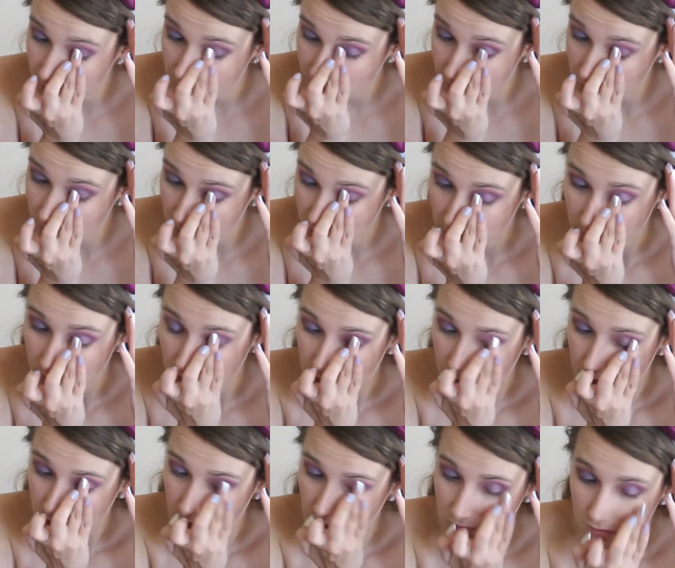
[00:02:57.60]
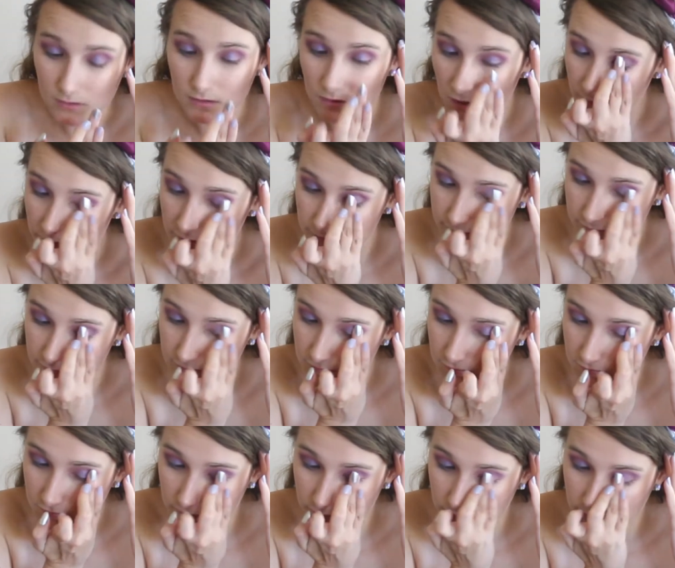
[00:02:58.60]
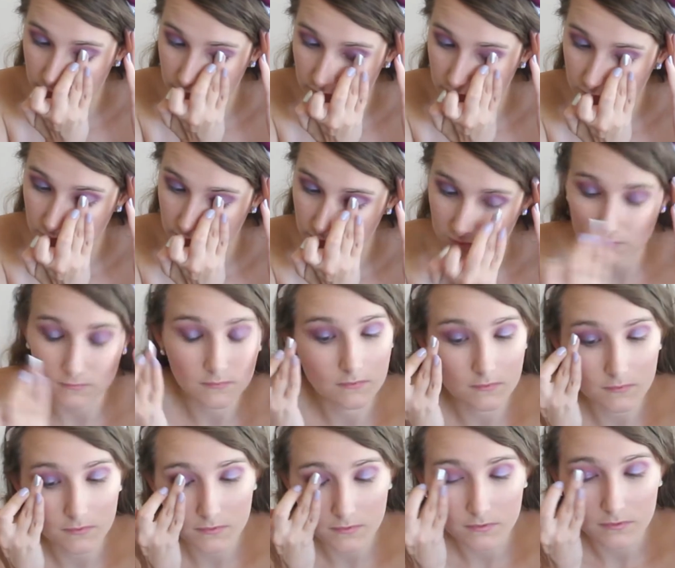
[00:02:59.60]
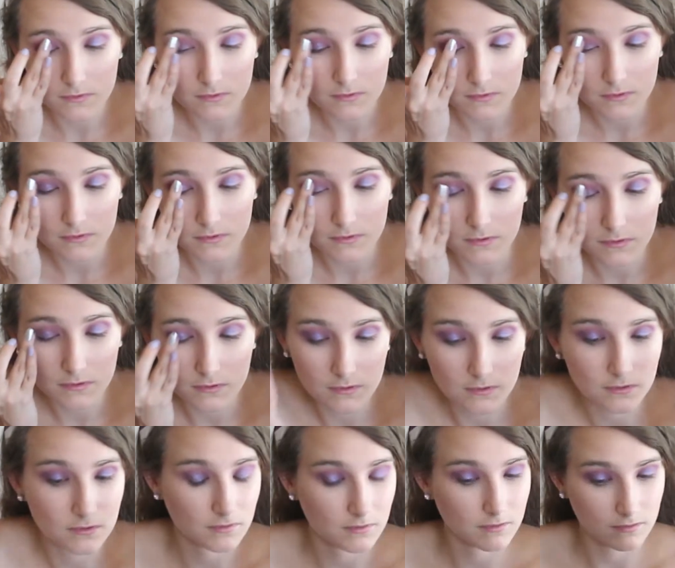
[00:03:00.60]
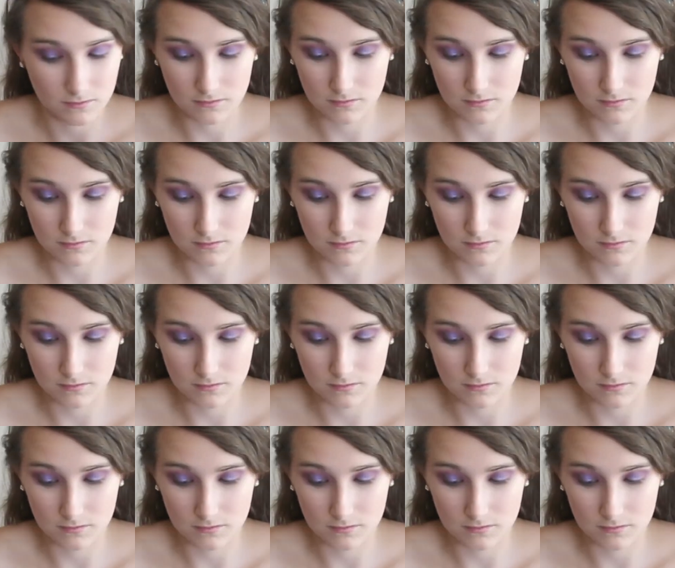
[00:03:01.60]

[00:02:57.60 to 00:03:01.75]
as glittery as I wanted, and used my finger to apply it.